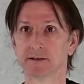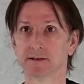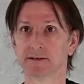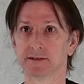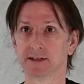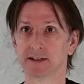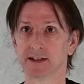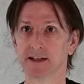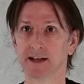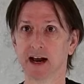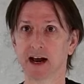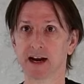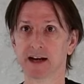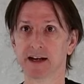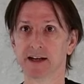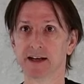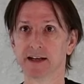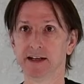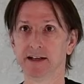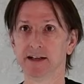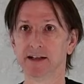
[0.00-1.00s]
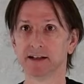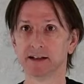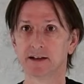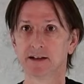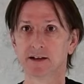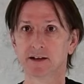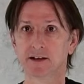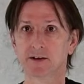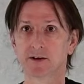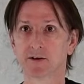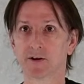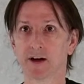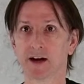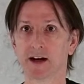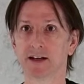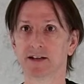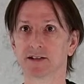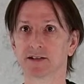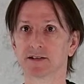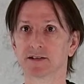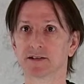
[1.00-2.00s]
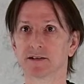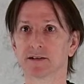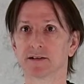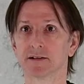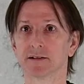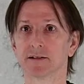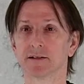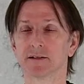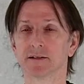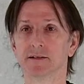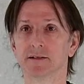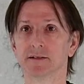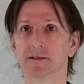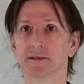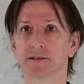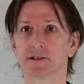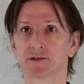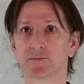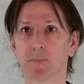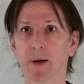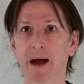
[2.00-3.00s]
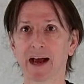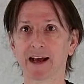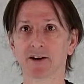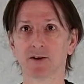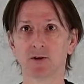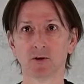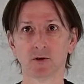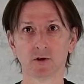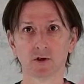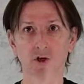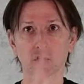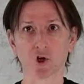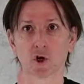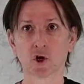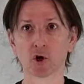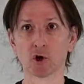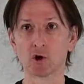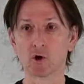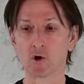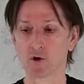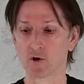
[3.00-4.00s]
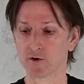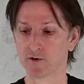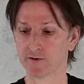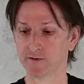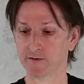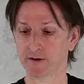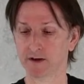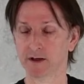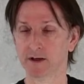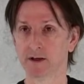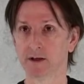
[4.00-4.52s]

to 90 creates spinal curve.